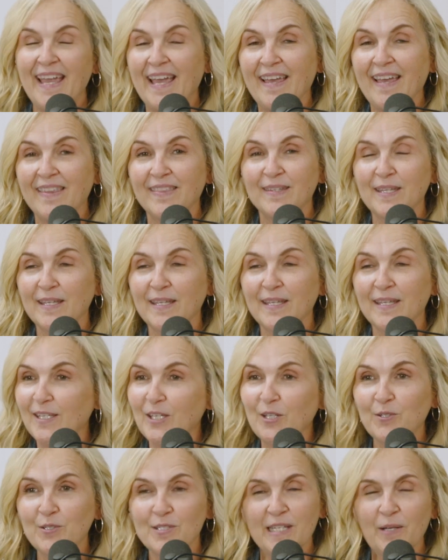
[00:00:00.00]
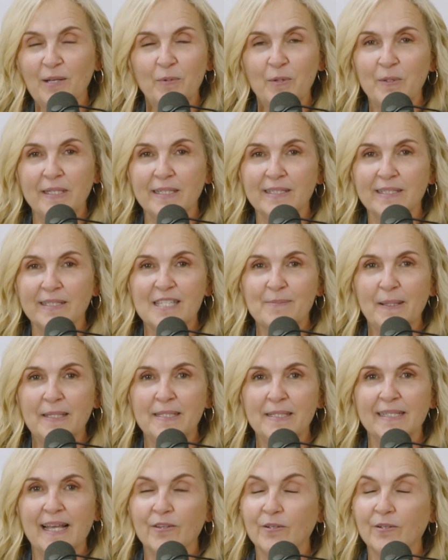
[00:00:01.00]
and the years that we would get to
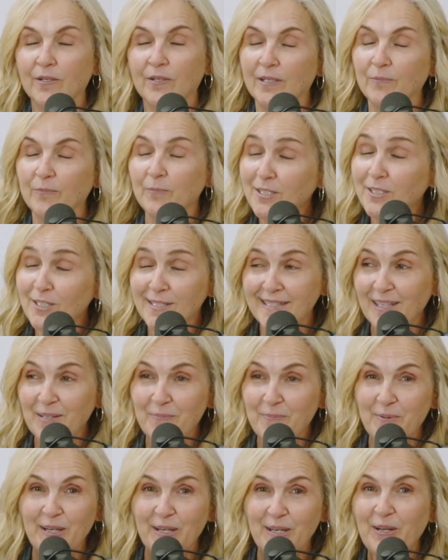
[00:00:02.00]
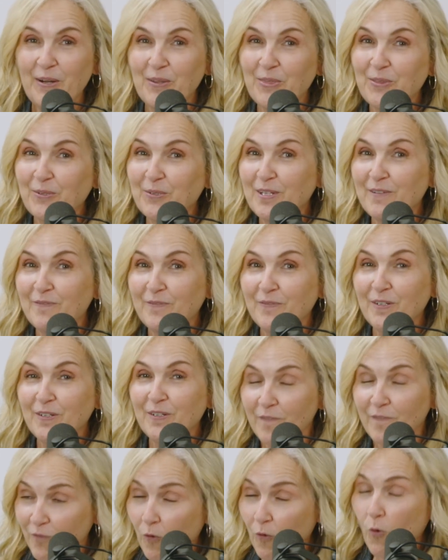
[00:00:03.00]
spend together. And we just celebrated our
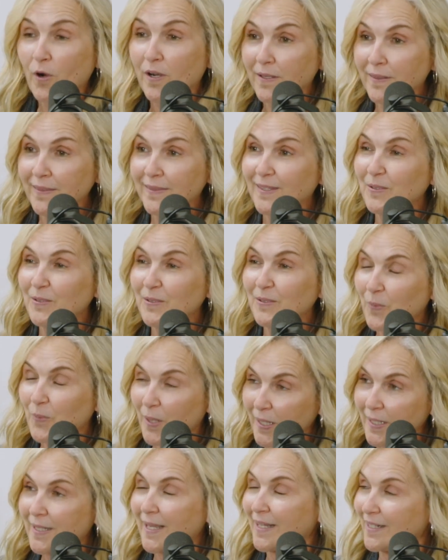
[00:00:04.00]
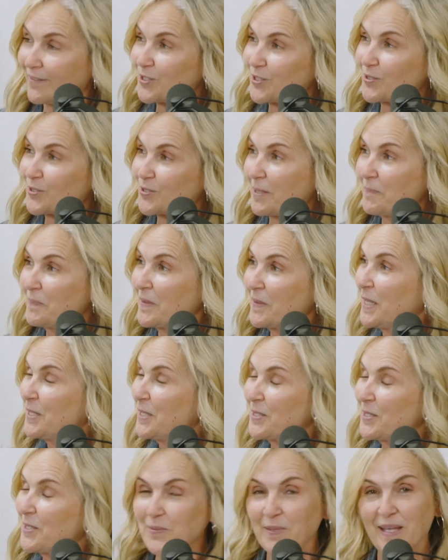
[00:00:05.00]
34th wedding anniversary.
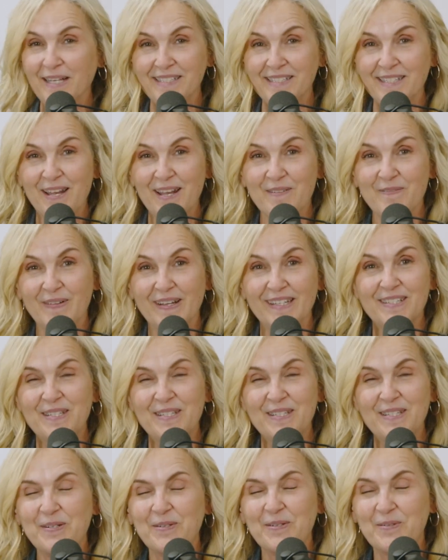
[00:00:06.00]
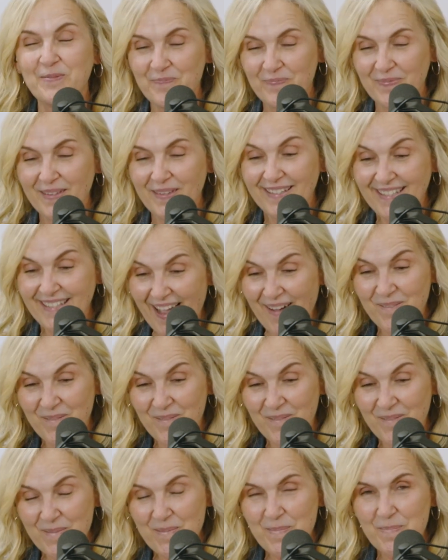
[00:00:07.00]
So that's kind of fun too. Yeah.
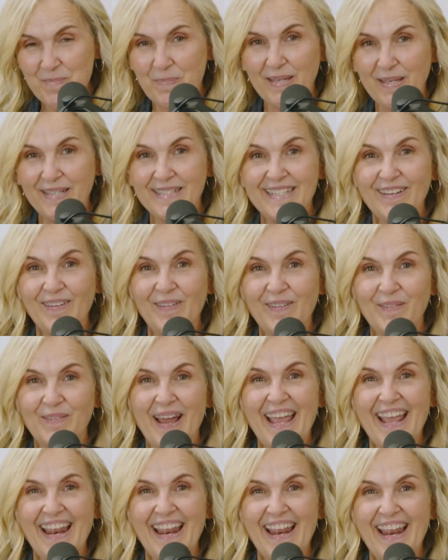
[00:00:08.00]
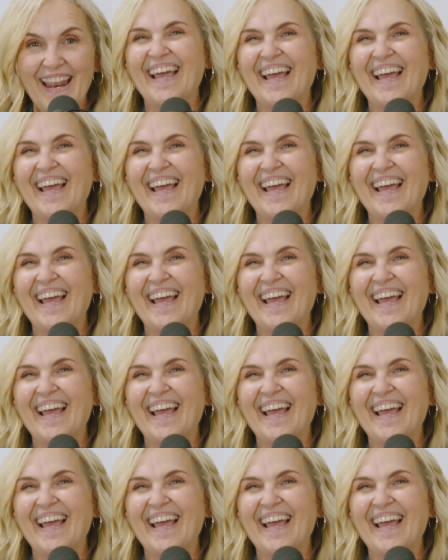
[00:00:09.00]
Big deal, right?